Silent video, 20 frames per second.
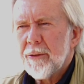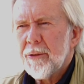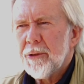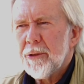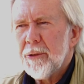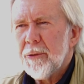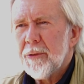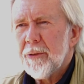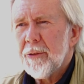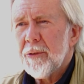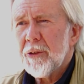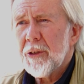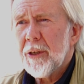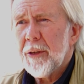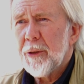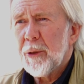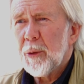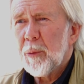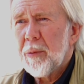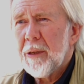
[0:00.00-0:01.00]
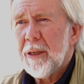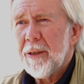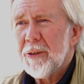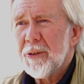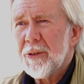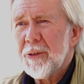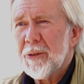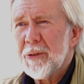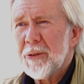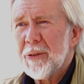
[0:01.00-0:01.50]
to shoot in sunnier
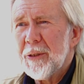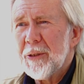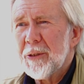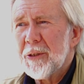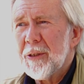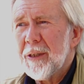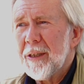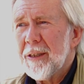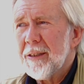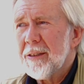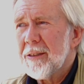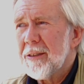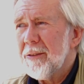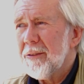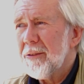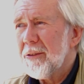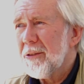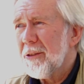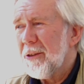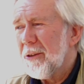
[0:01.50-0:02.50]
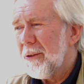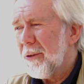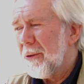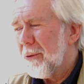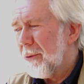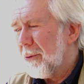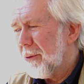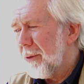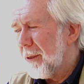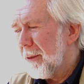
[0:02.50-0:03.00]
places these days, and
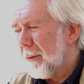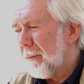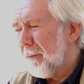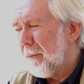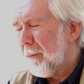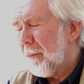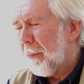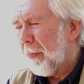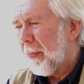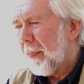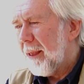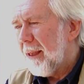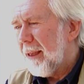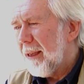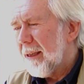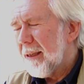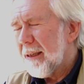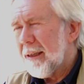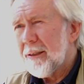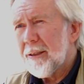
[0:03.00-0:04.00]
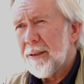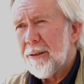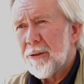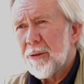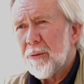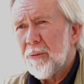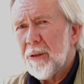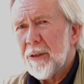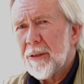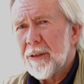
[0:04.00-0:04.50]
so I tend
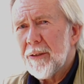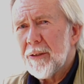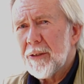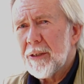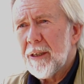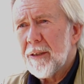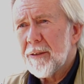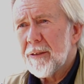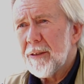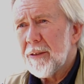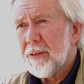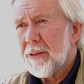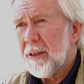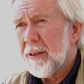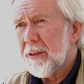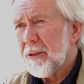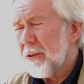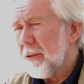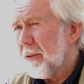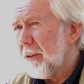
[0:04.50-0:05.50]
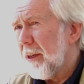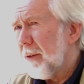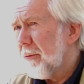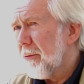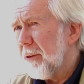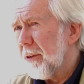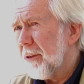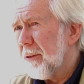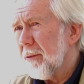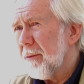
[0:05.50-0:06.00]
to work in Southeast Asia and
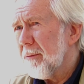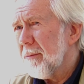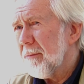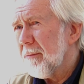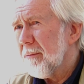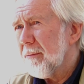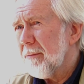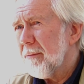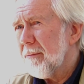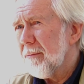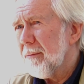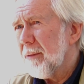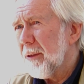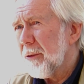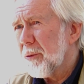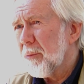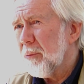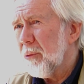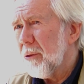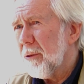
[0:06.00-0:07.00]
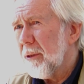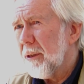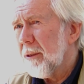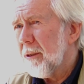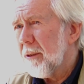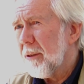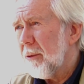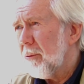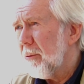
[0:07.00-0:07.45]
Africa much more. I hardly